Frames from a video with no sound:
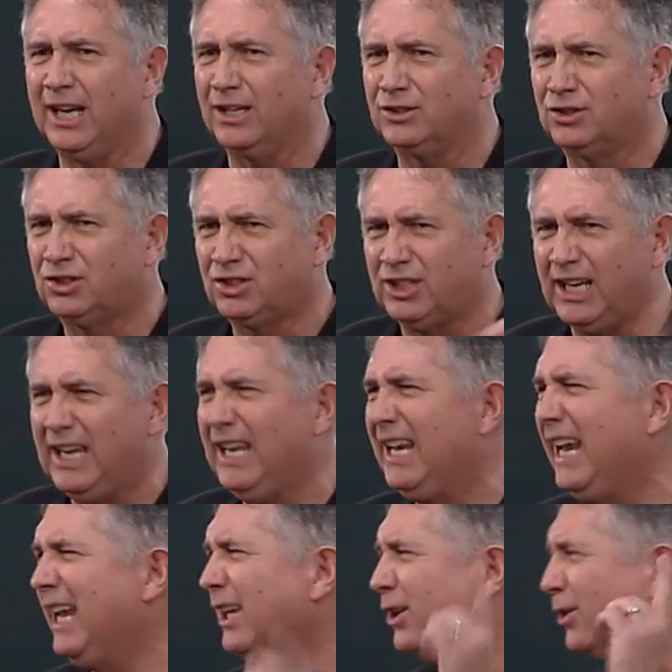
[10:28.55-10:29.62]

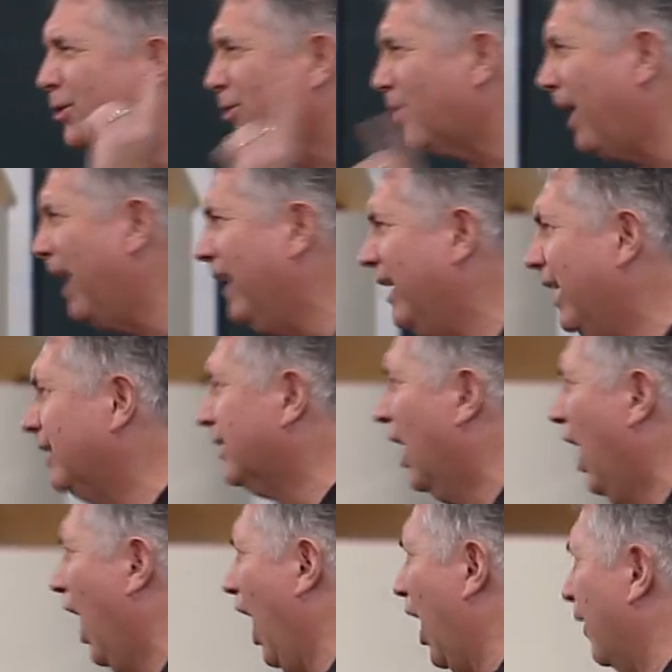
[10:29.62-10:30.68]
exceeding greatness
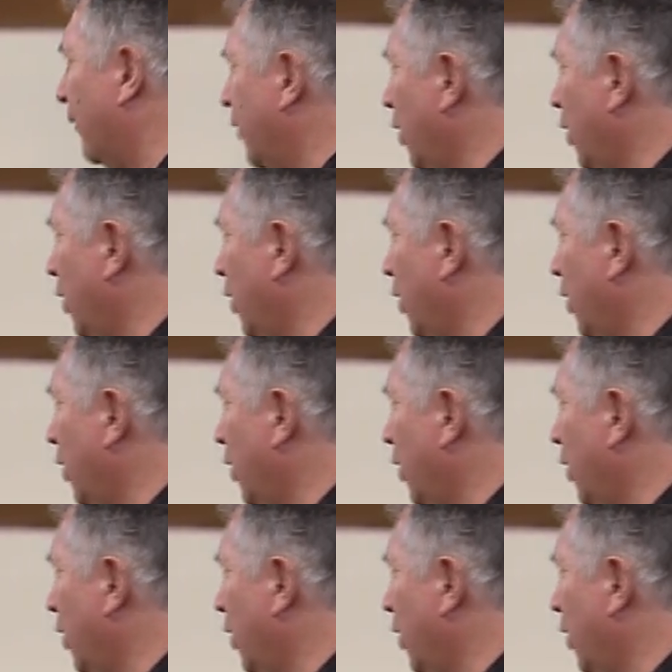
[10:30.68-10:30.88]
of